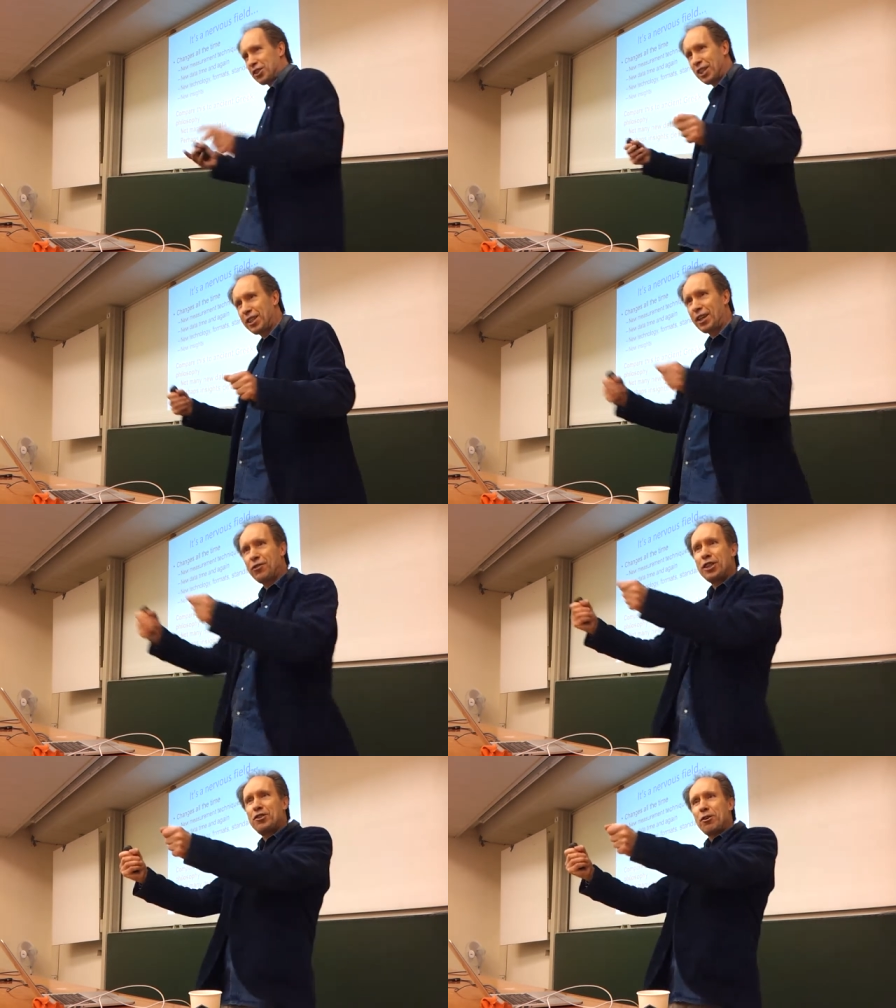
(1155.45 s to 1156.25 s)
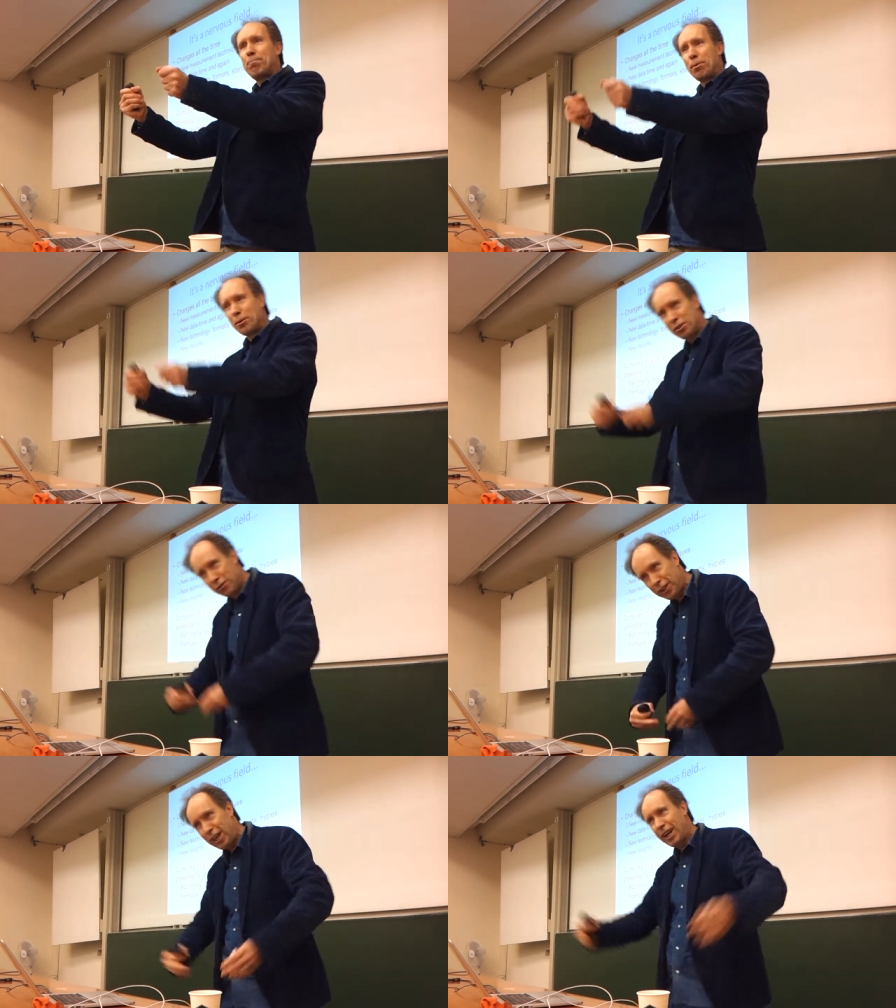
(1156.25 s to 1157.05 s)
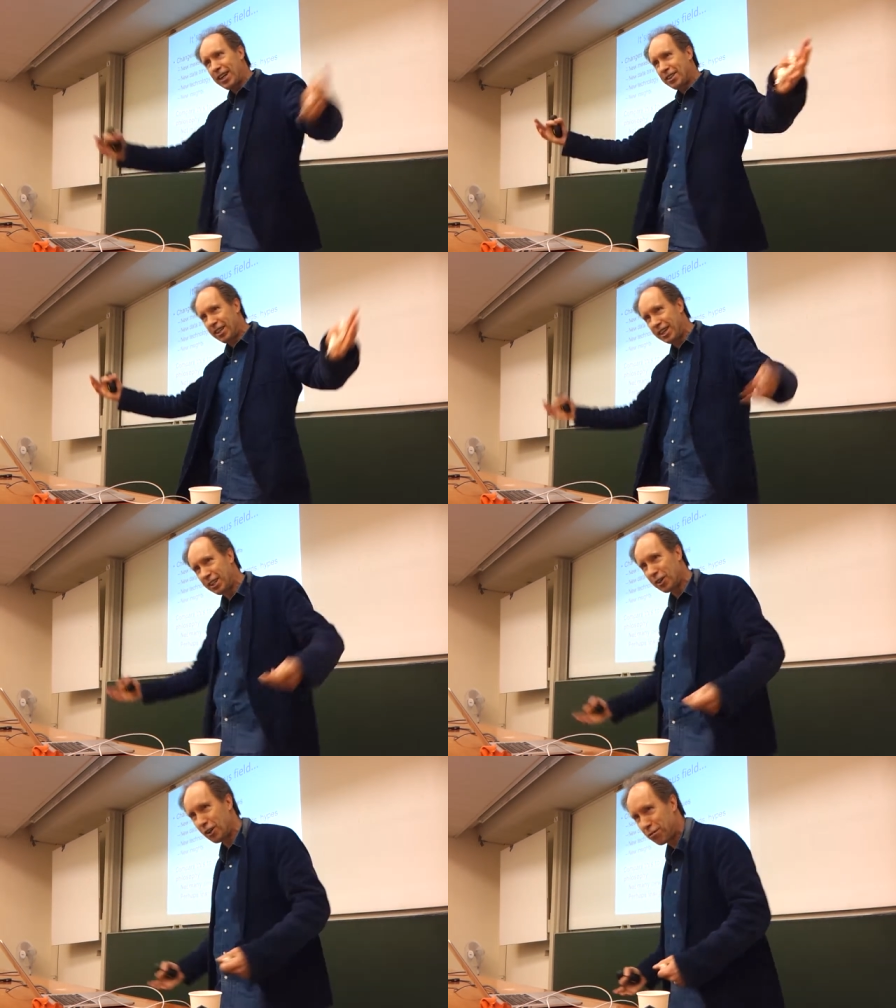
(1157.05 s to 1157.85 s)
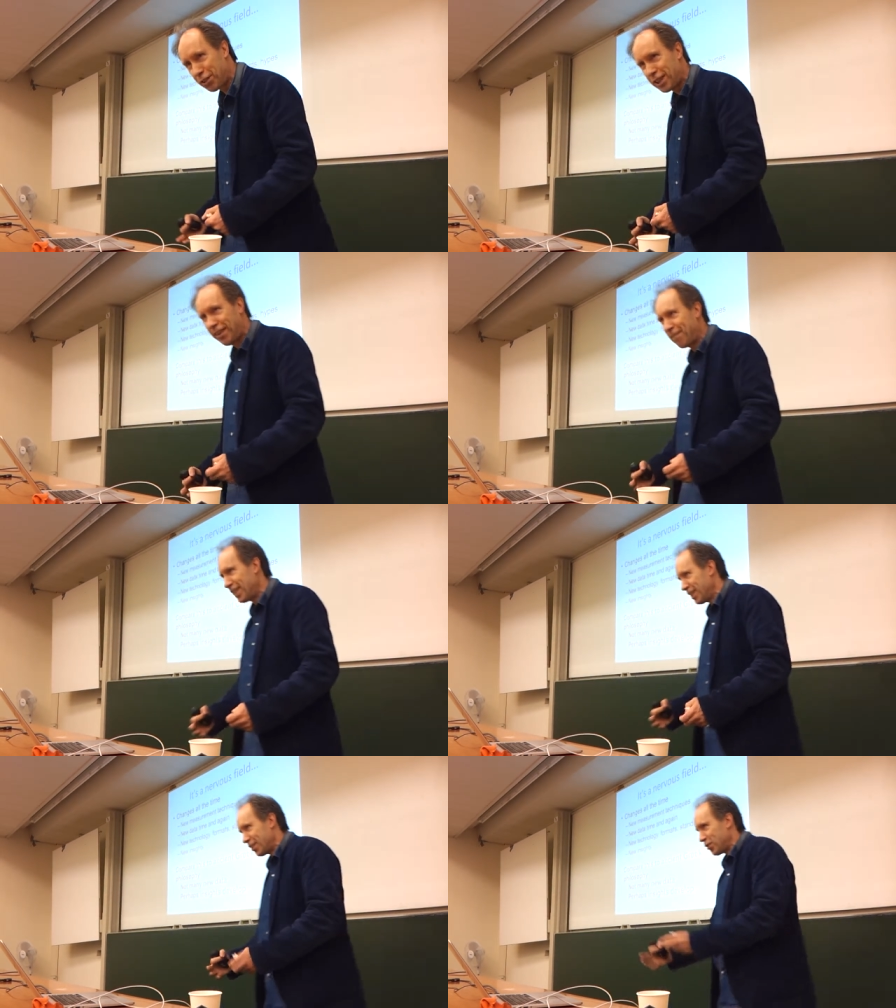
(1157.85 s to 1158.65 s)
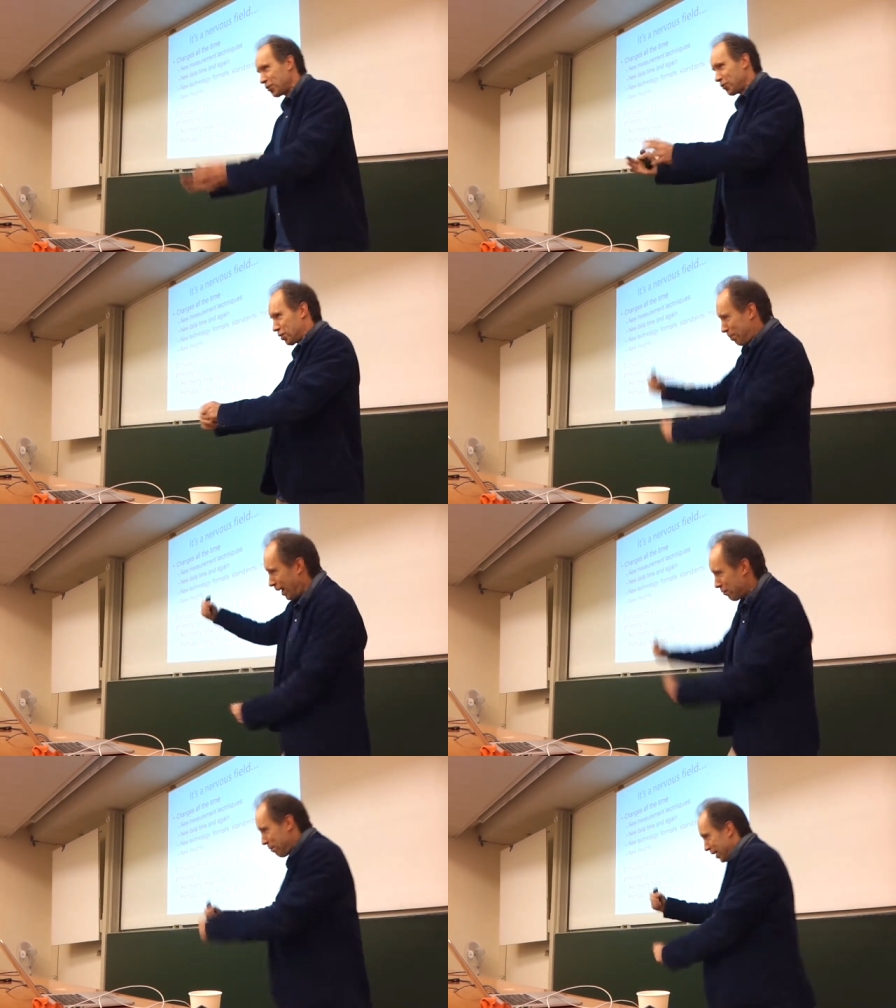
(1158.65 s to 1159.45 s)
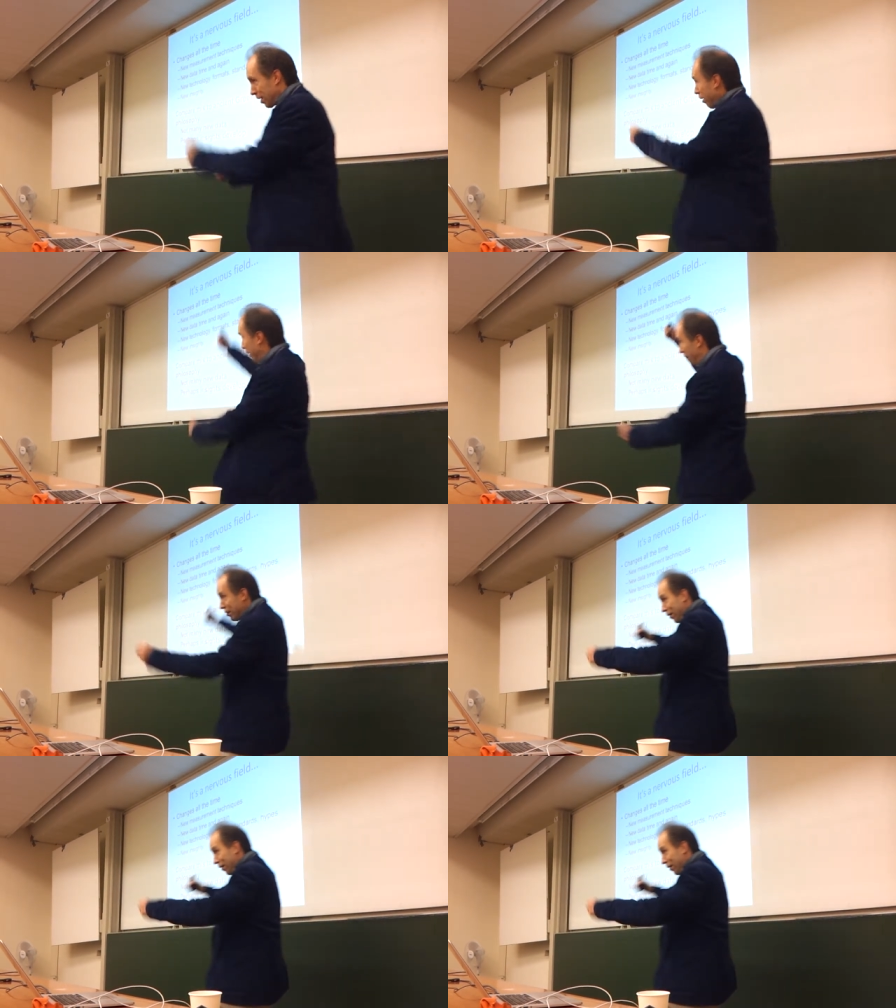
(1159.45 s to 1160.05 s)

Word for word: sit there, read your books, relax, take a coffee. Not always buy from them, oh,